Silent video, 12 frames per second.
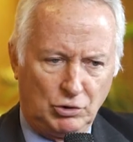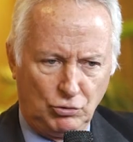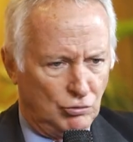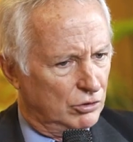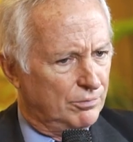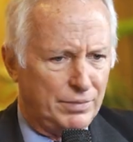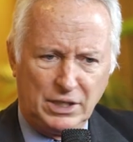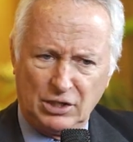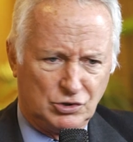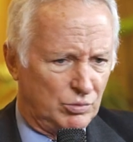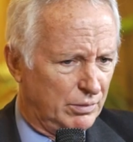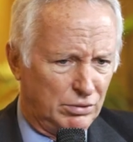good
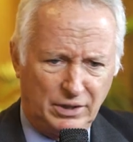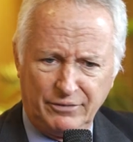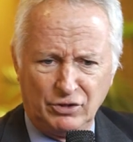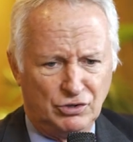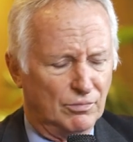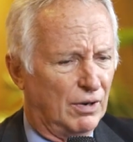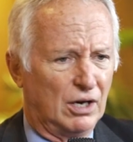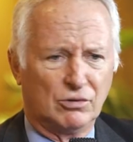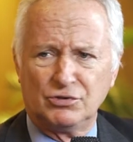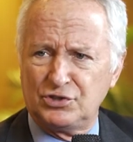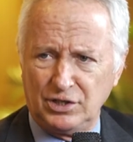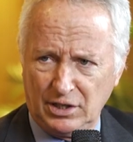because we believe in
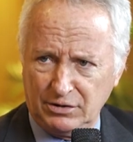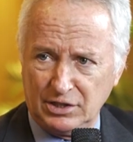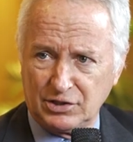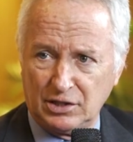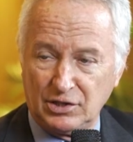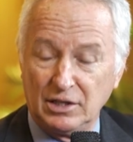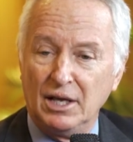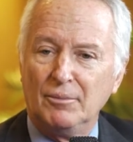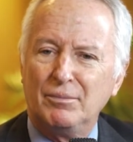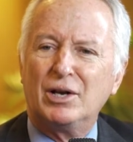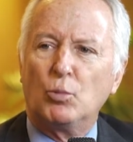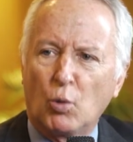democracy and these kind of things,
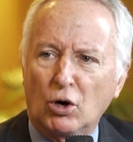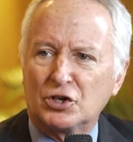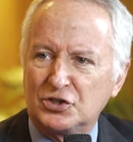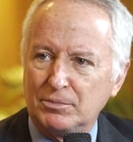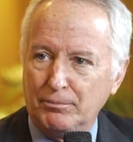but it works